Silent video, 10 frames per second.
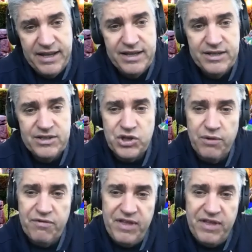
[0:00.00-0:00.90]
So
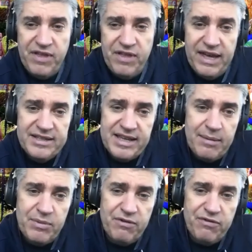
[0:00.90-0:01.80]
if they
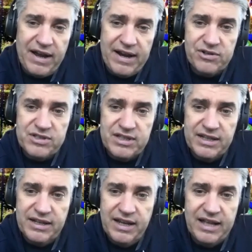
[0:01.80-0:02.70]
examine the fire
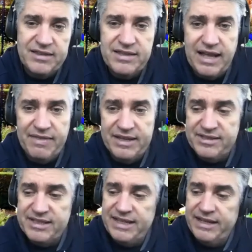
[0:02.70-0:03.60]
scene and they
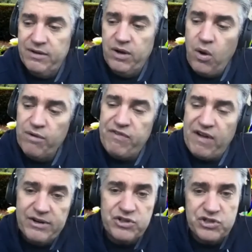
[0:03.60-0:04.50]
see, oh, a fire
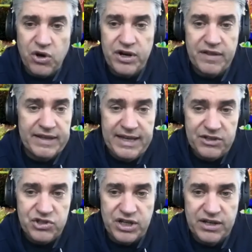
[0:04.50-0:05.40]
started in the
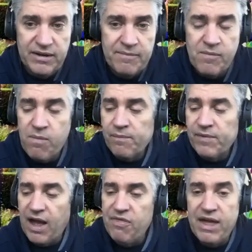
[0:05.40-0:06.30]
kitchen
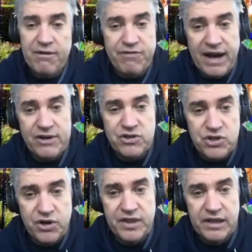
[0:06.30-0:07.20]
and then a fire
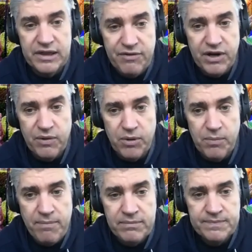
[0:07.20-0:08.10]
started in the living room,
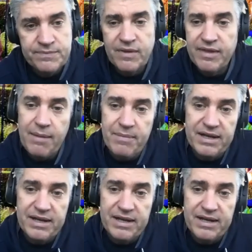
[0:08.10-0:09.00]
that
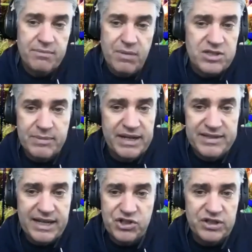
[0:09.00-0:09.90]
means it must have been
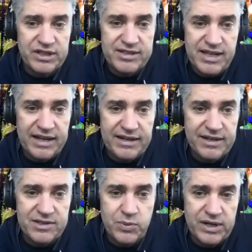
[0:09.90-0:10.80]
intentionally set,
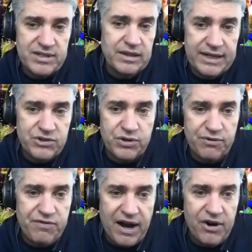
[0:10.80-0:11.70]
because when it's electrical
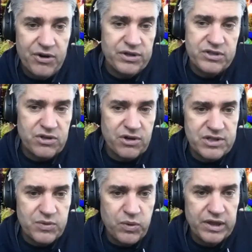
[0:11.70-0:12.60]
fire, it only starts
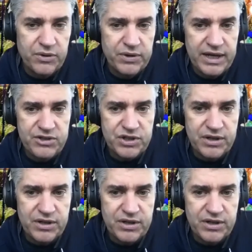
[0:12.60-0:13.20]
in one location.